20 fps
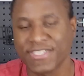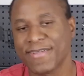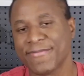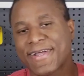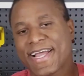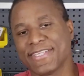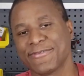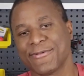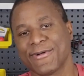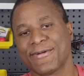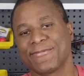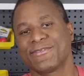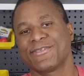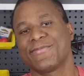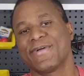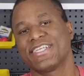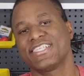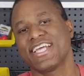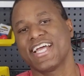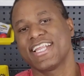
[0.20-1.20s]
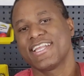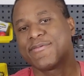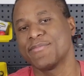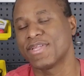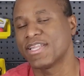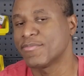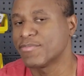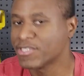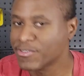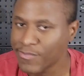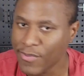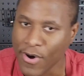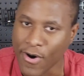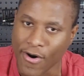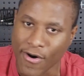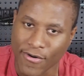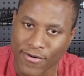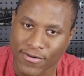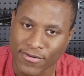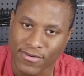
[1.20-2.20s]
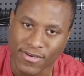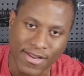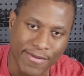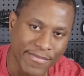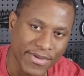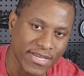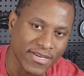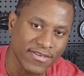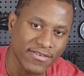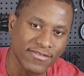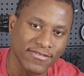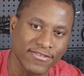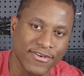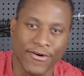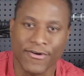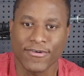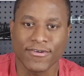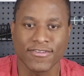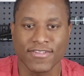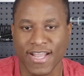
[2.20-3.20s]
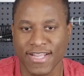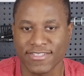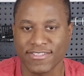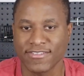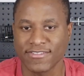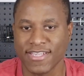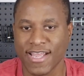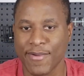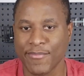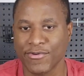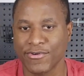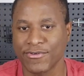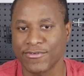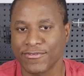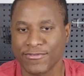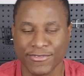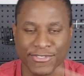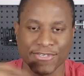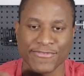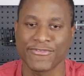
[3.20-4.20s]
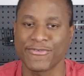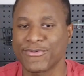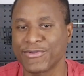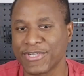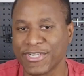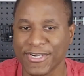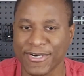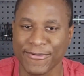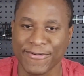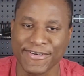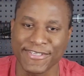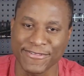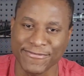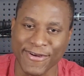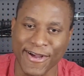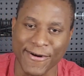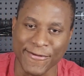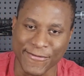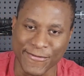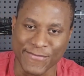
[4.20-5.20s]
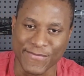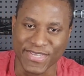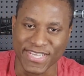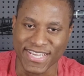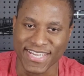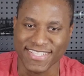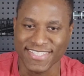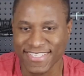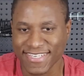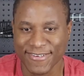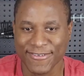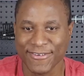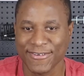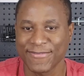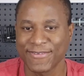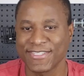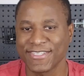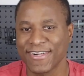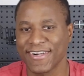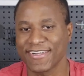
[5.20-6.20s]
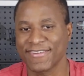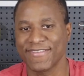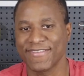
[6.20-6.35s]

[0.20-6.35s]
up, guys? Welcome to my channel. My name is Paul Lamine, or IT Disciple, whichever you want to go with is fine with me. And today we're going to be talking